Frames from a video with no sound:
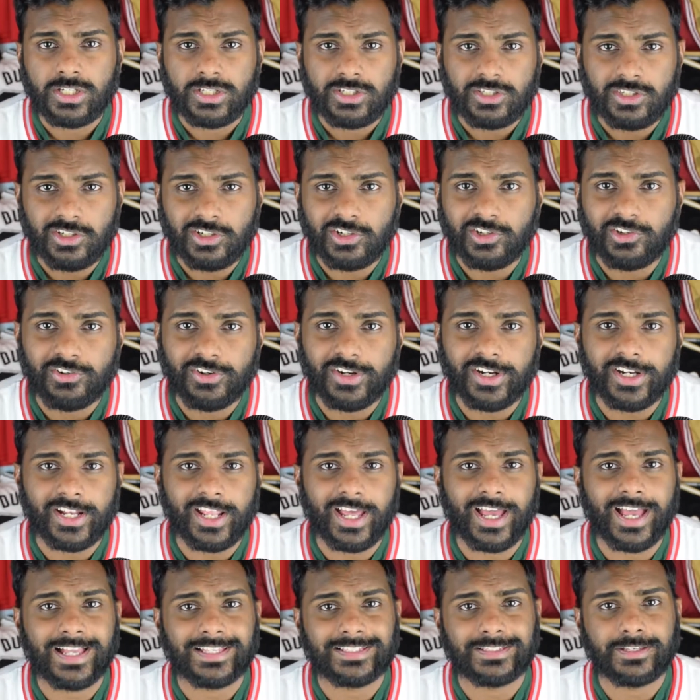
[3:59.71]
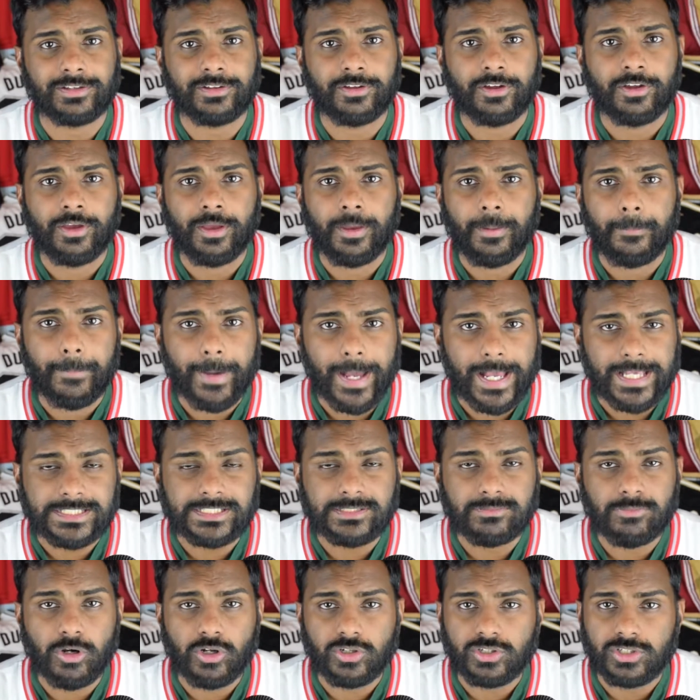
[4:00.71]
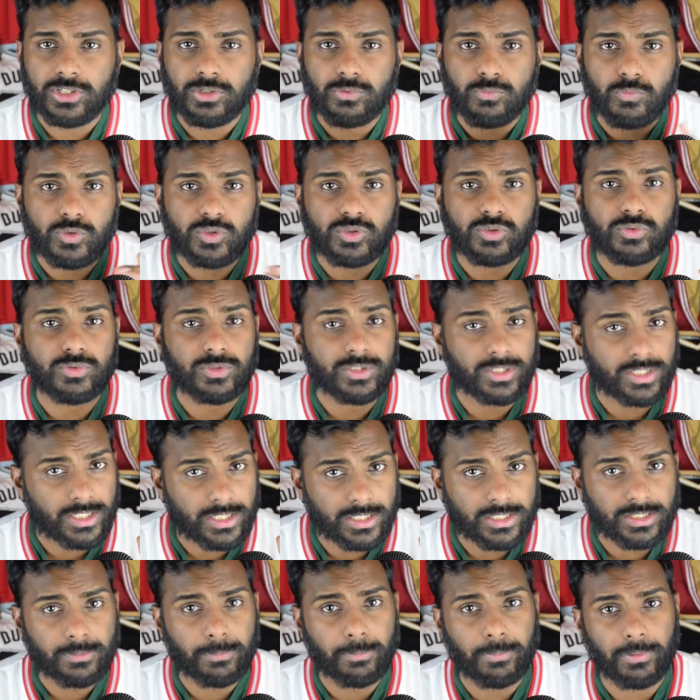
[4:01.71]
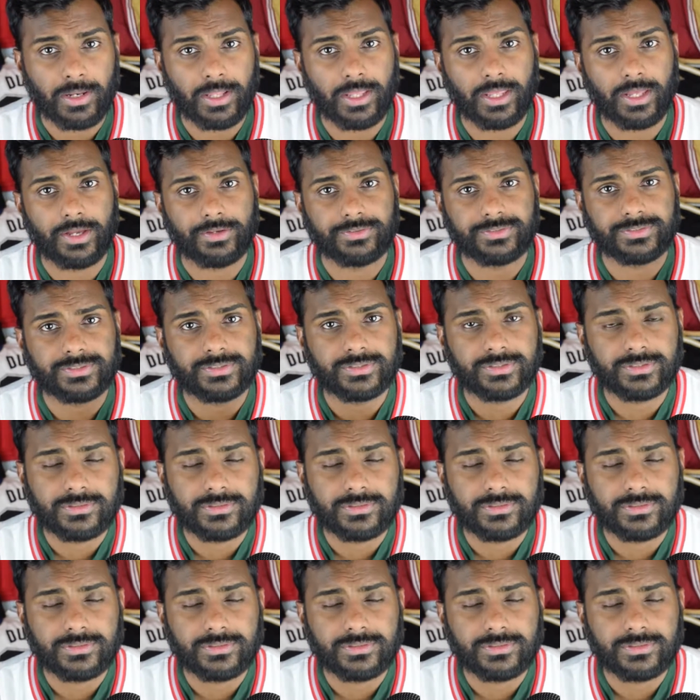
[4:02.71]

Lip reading: your grit as a basketball team, which you need in the playoffs.